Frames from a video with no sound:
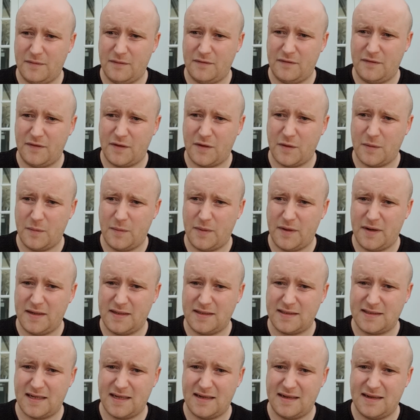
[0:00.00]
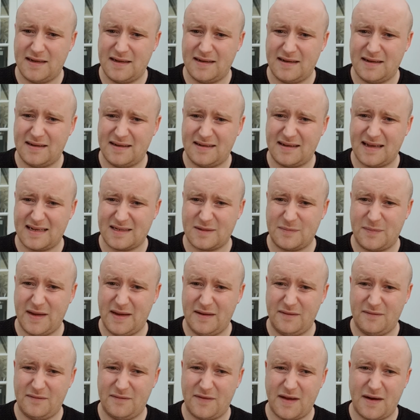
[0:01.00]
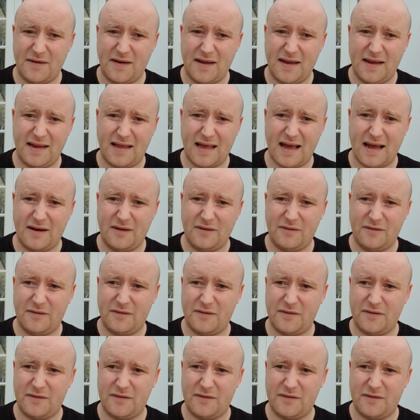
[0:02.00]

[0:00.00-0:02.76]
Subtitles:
for companies, and that's been very kind of